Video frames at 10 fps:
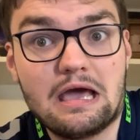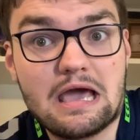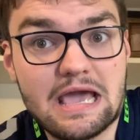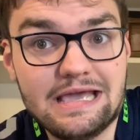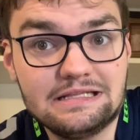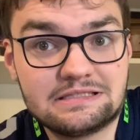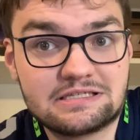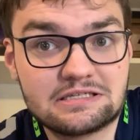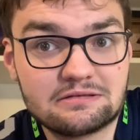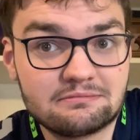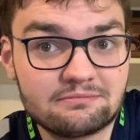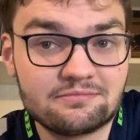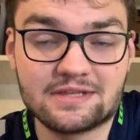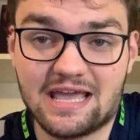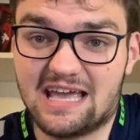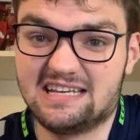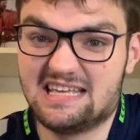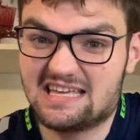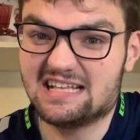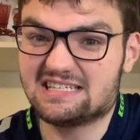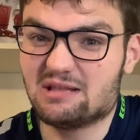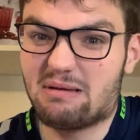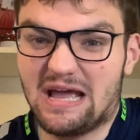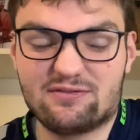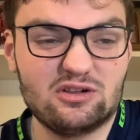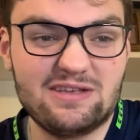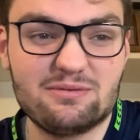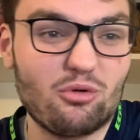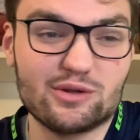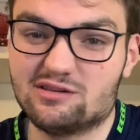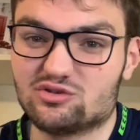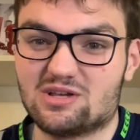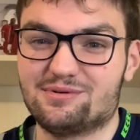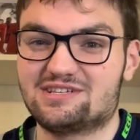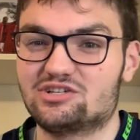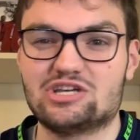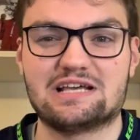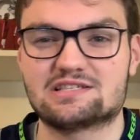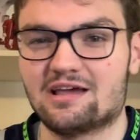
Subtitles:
8? And he gets in the backfield even more than those numbers suggest.